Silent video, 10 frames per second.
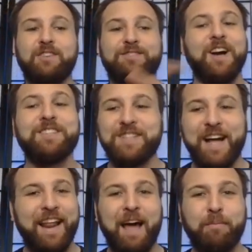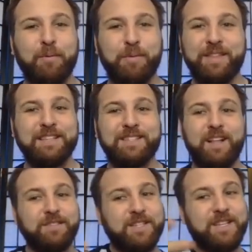does not happen with these
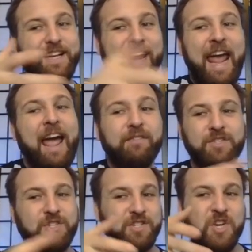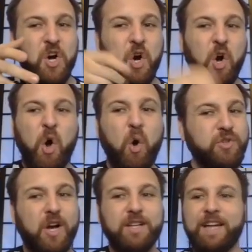gloves because that canvas just holds
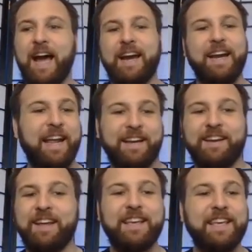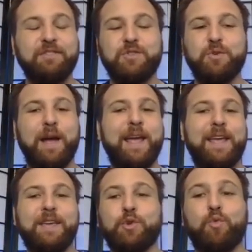on tight and gives you
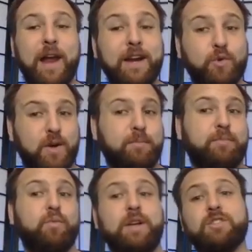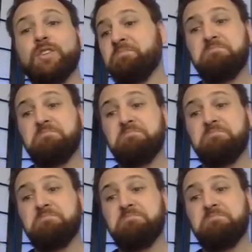a great grip, which